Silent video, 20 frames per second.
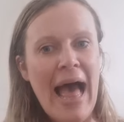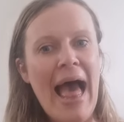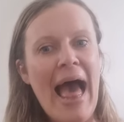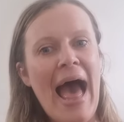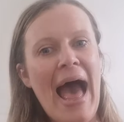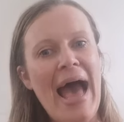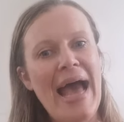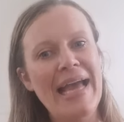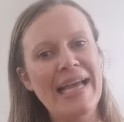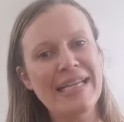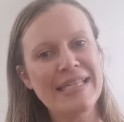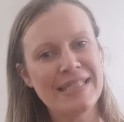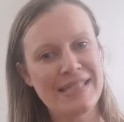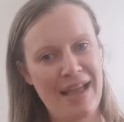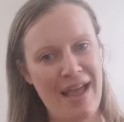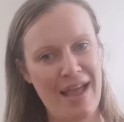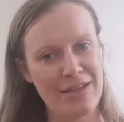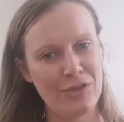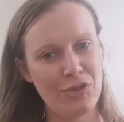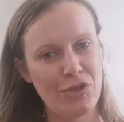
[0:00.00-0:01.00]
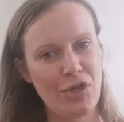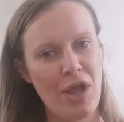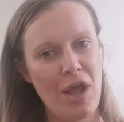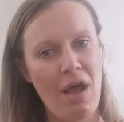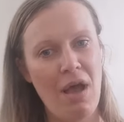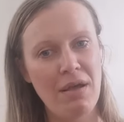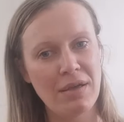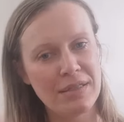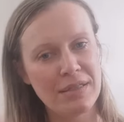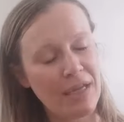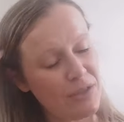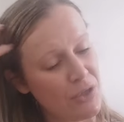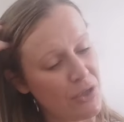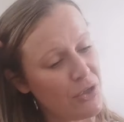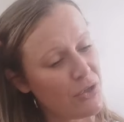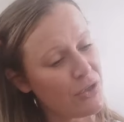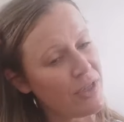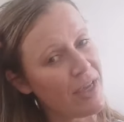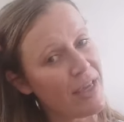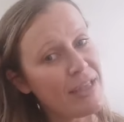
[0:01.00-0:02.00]
Hi Sandra. Sandra,
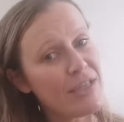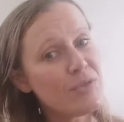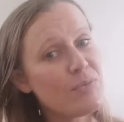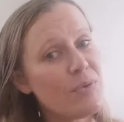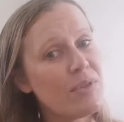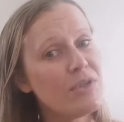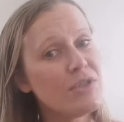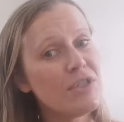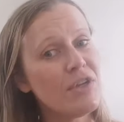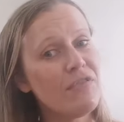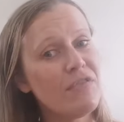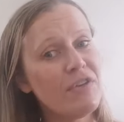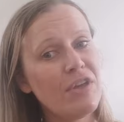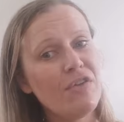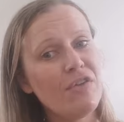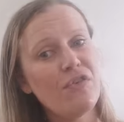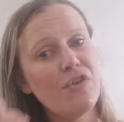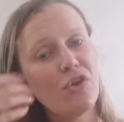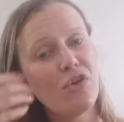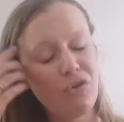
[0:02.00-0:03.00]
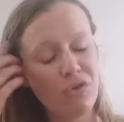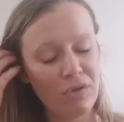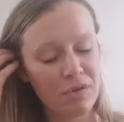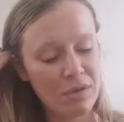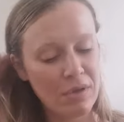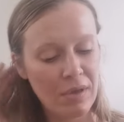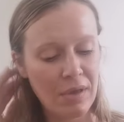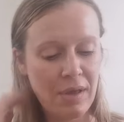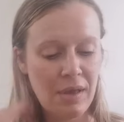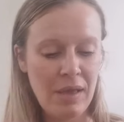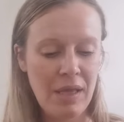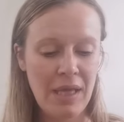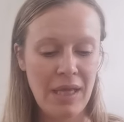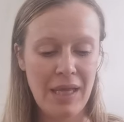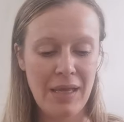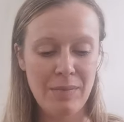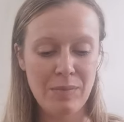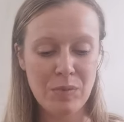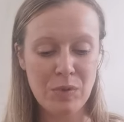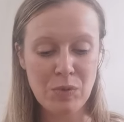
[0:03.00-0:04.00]
you're gonna like this one, there's stuff in here for you.
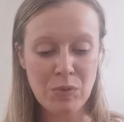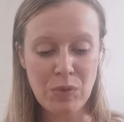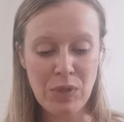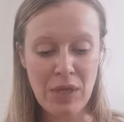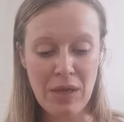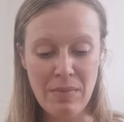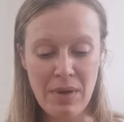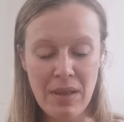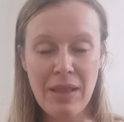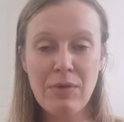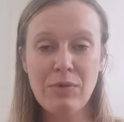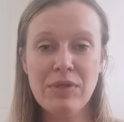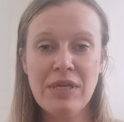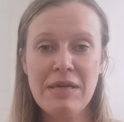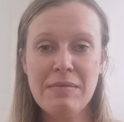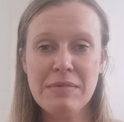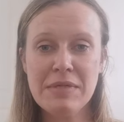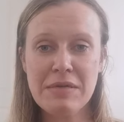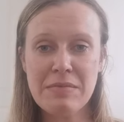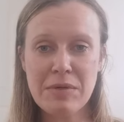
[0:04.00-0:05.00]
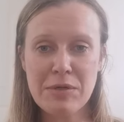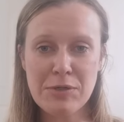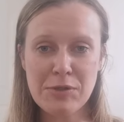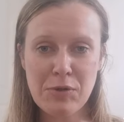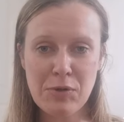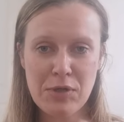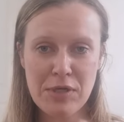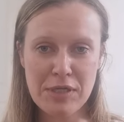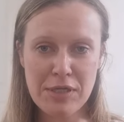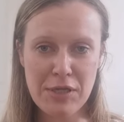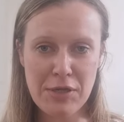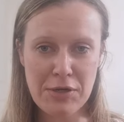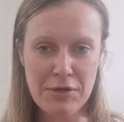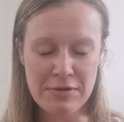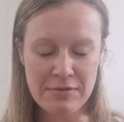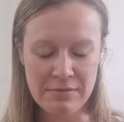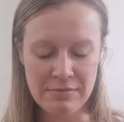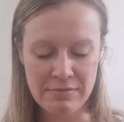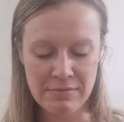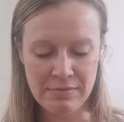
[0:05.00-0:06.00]
Um, so yeah, my little names and amongst all these
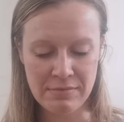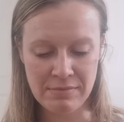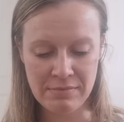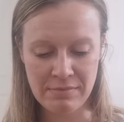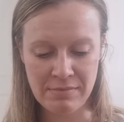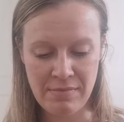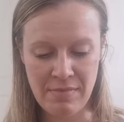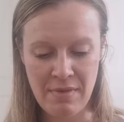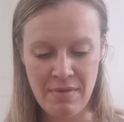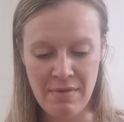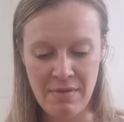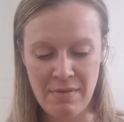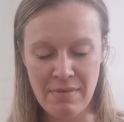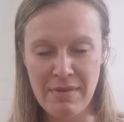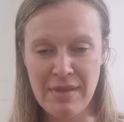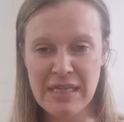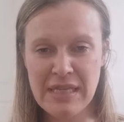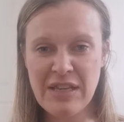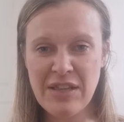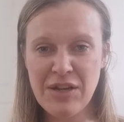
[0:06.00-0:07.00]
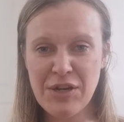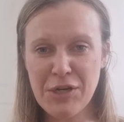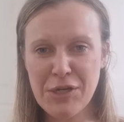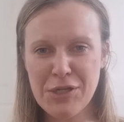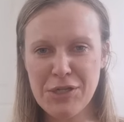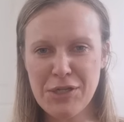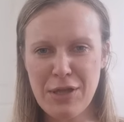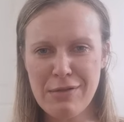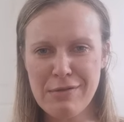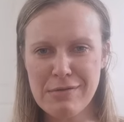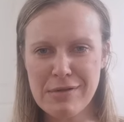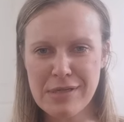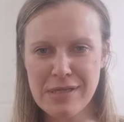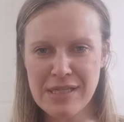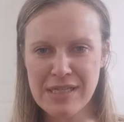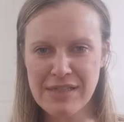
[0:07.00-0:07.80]
other these other consultants.